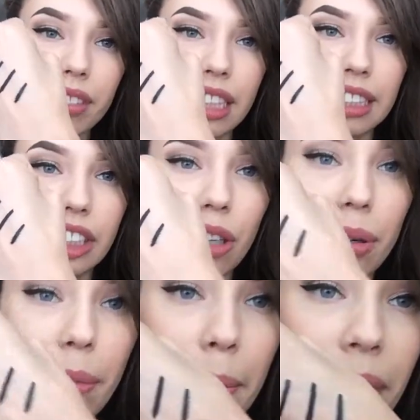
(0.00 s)
And so
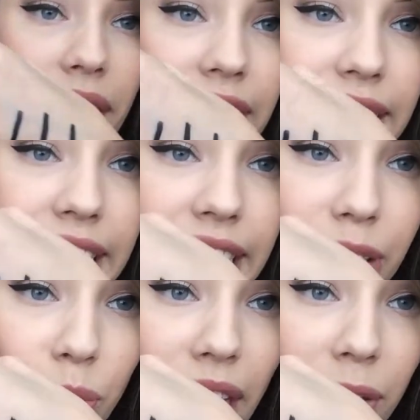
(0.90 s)
remember, this is
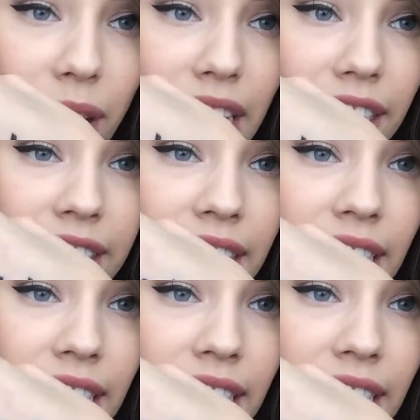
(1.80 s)
Wet n Wild,